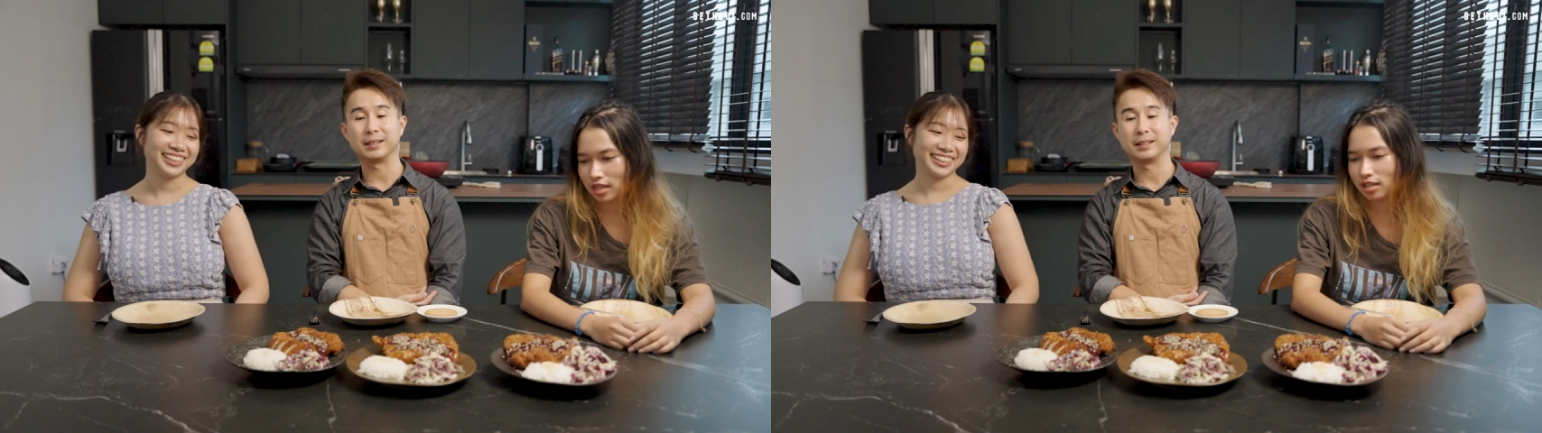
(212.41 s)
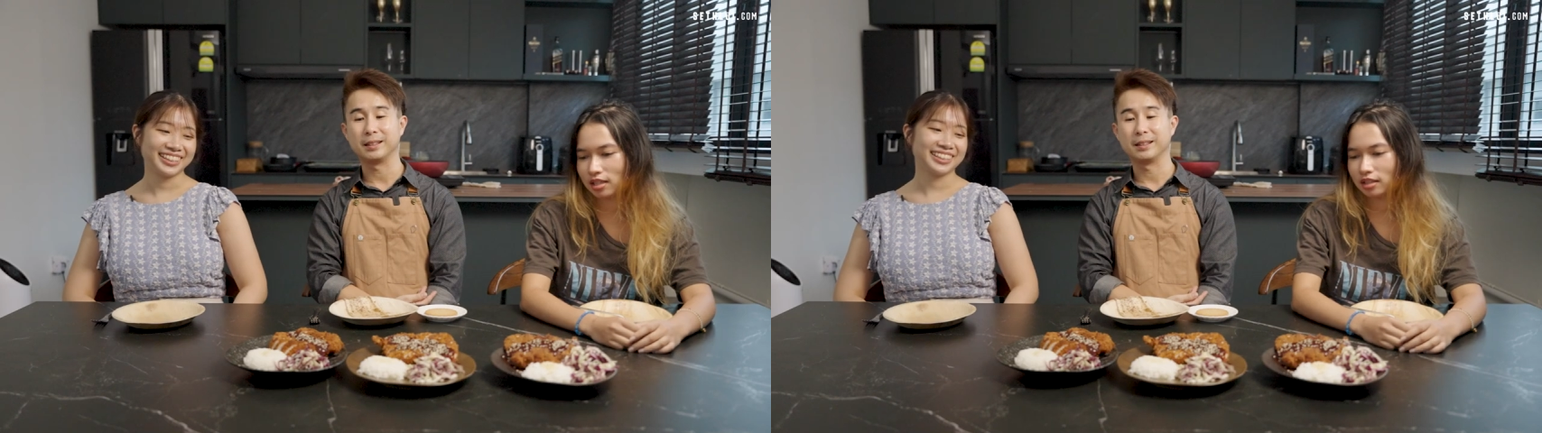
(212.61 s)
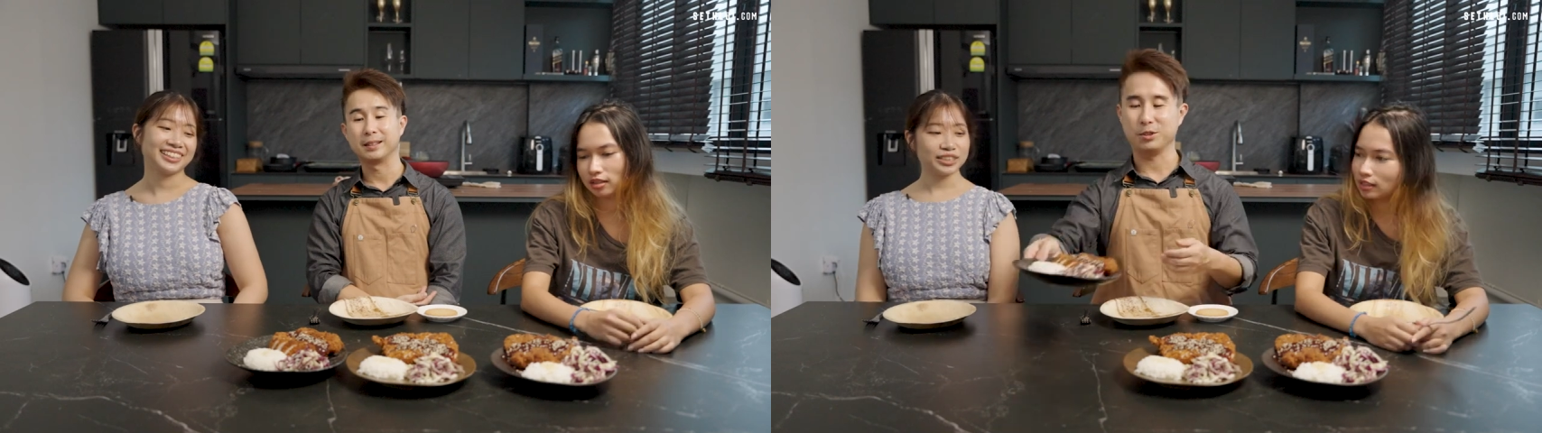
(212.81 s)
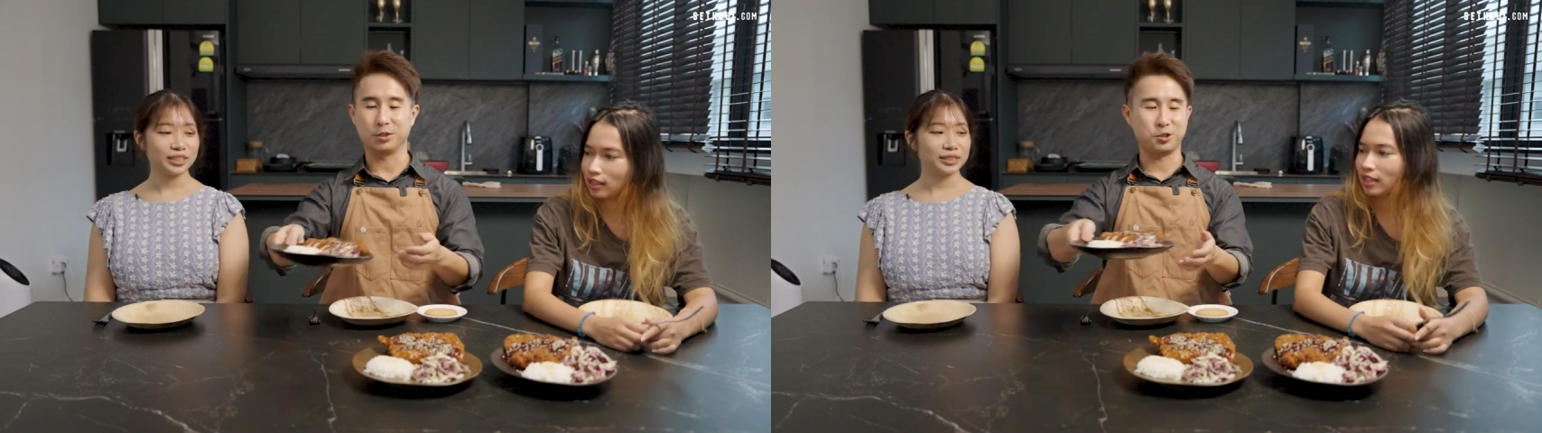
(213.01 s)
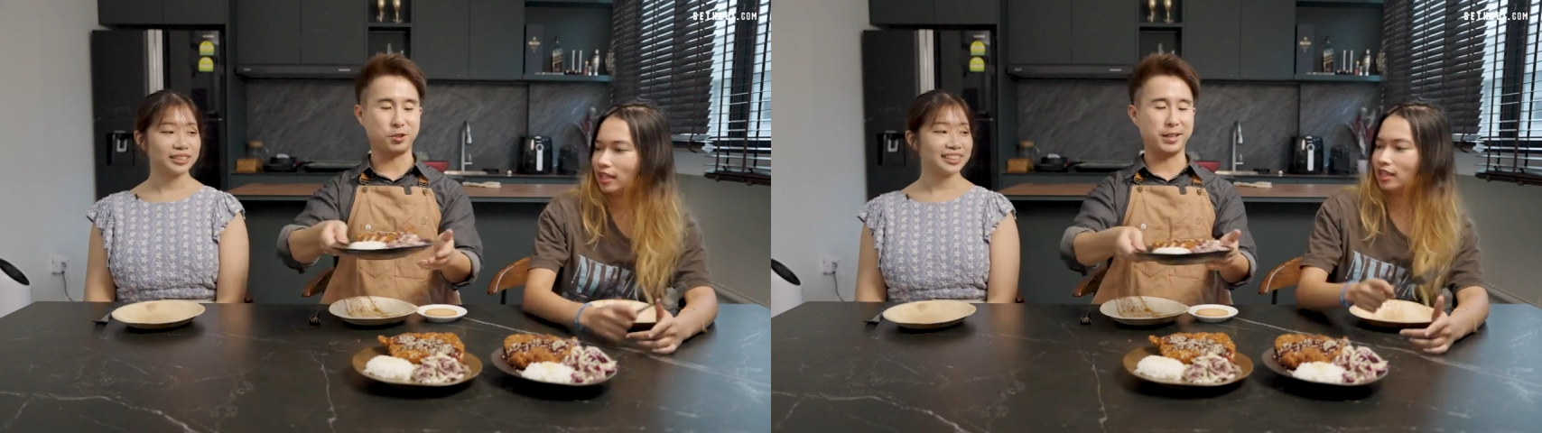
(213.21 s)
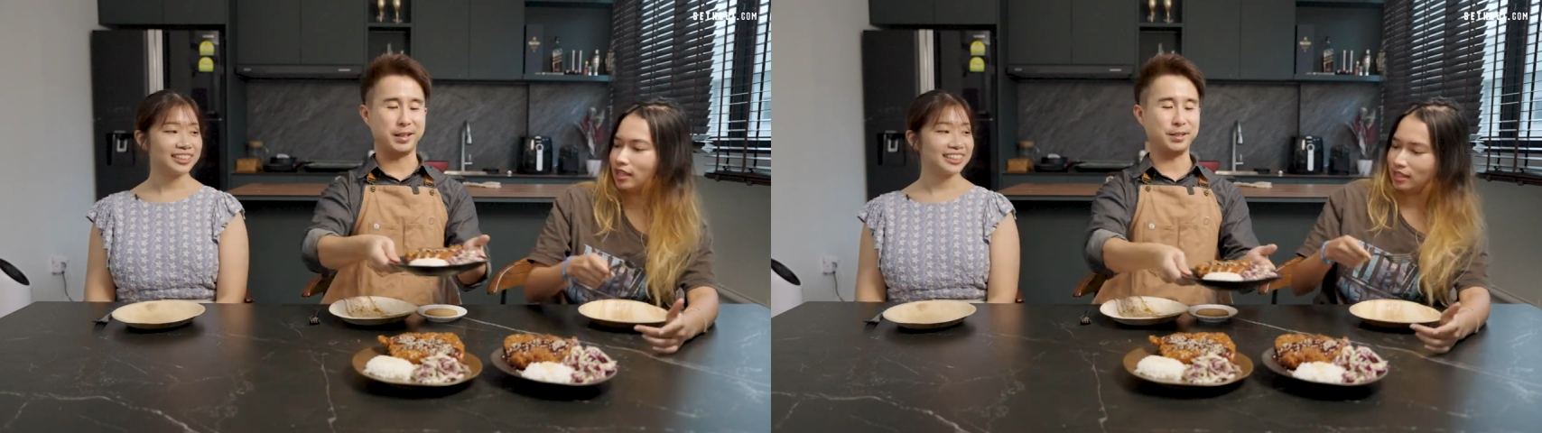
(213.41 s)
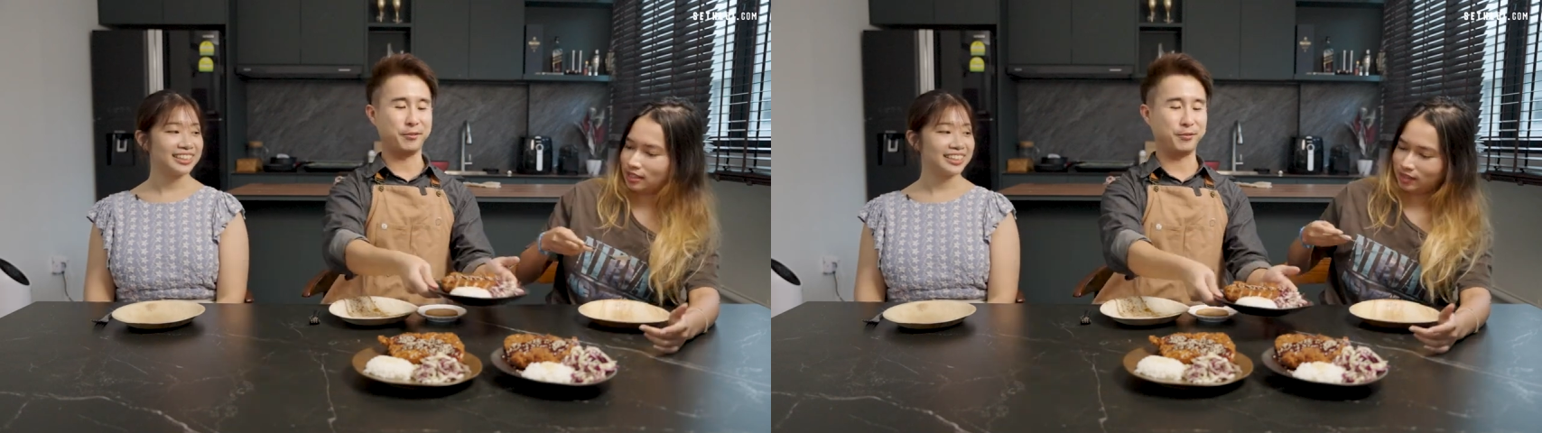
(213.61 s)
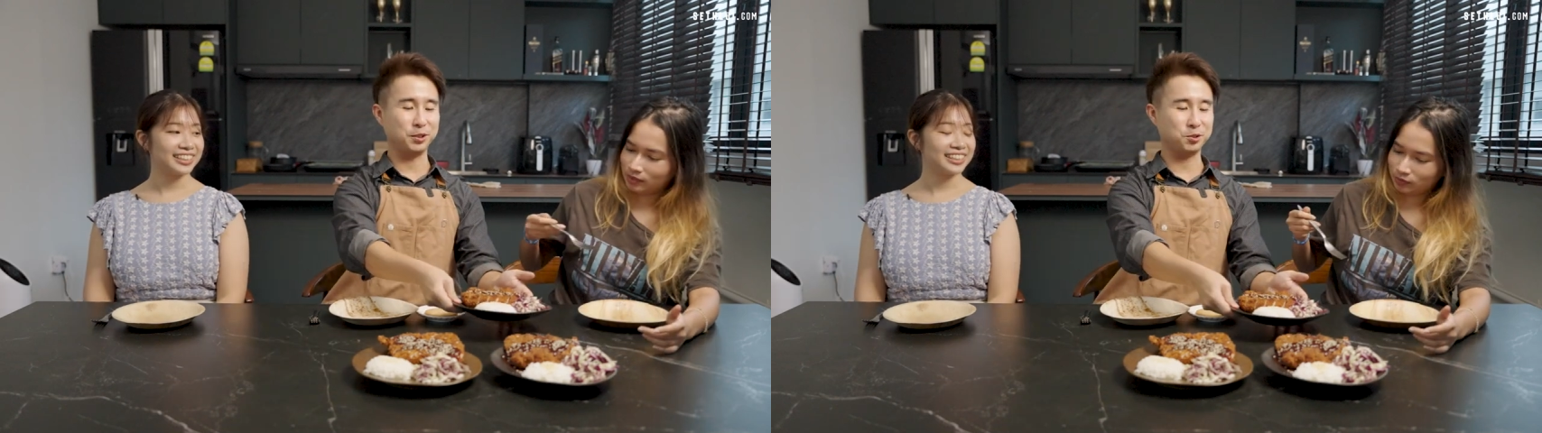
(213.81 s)
Speaker 1: Yeah. We shall try the
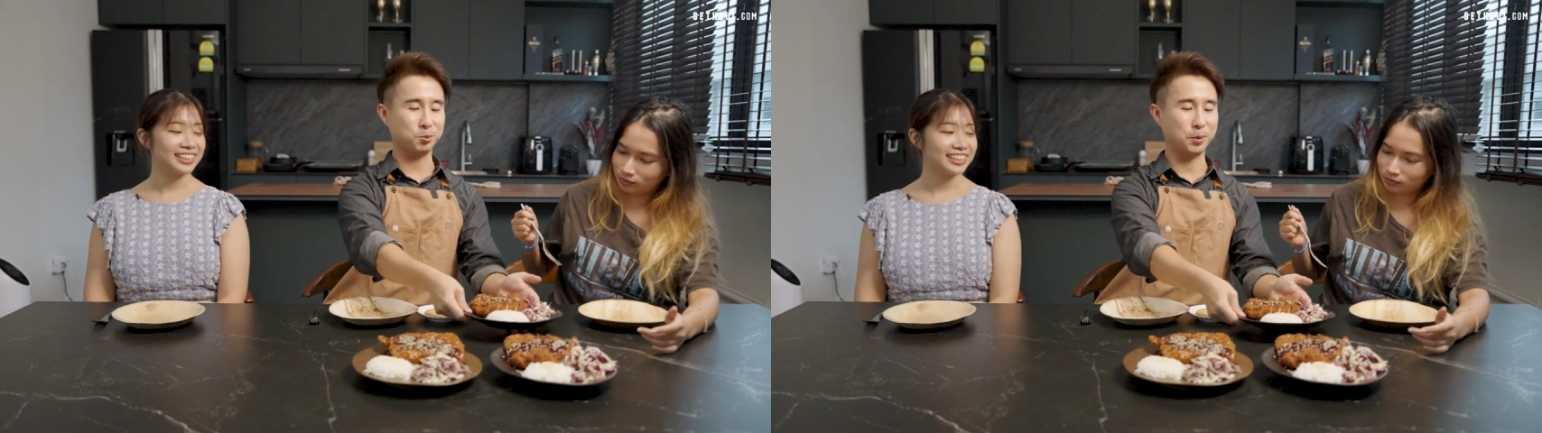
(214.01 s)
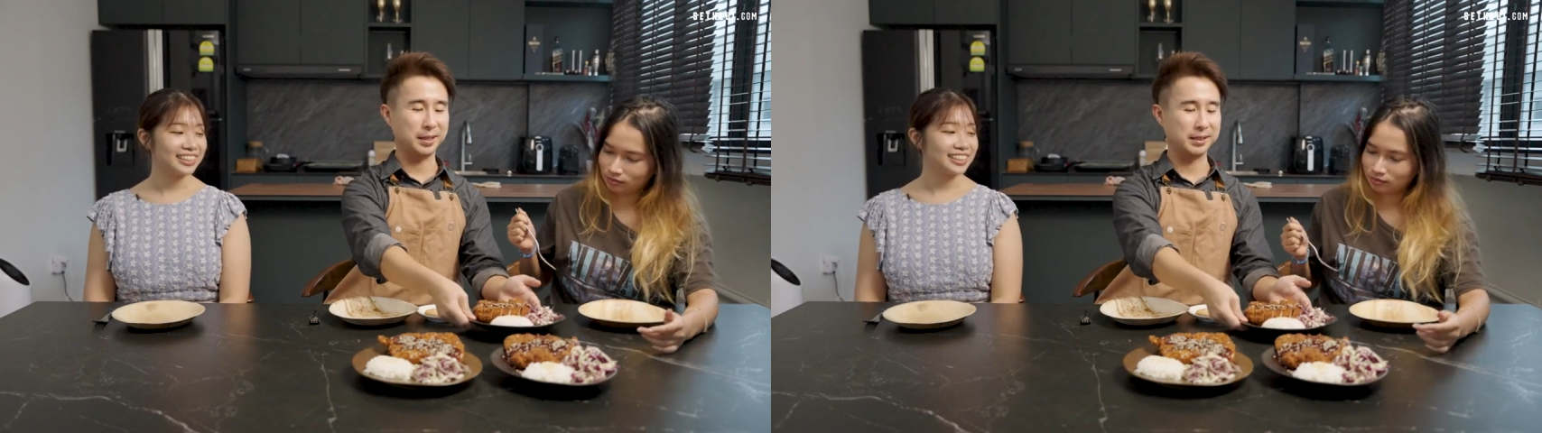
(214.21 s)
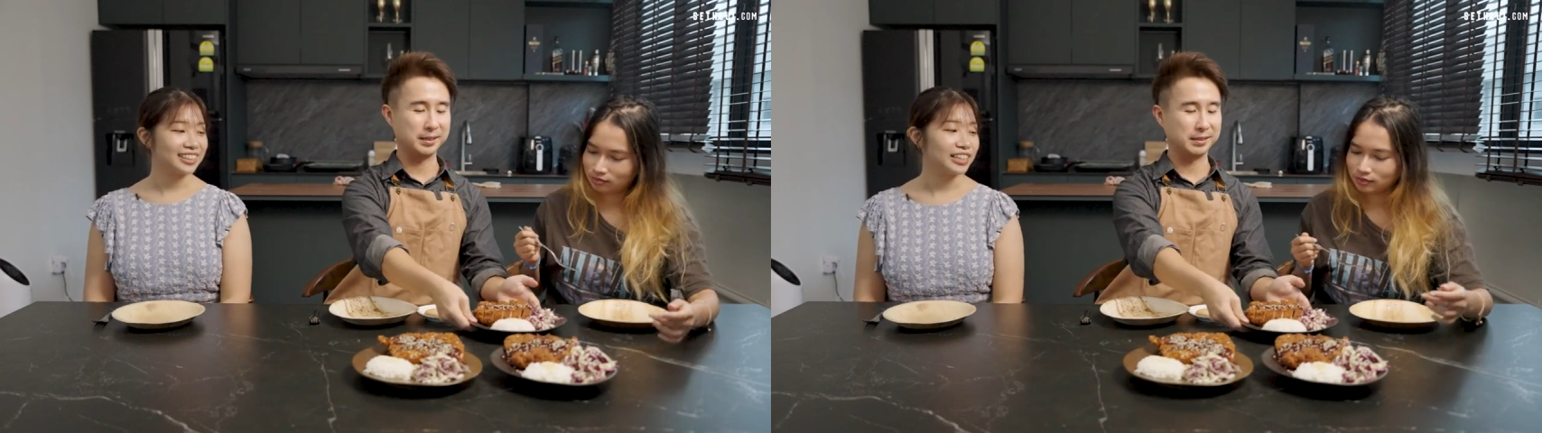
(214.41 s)
first one.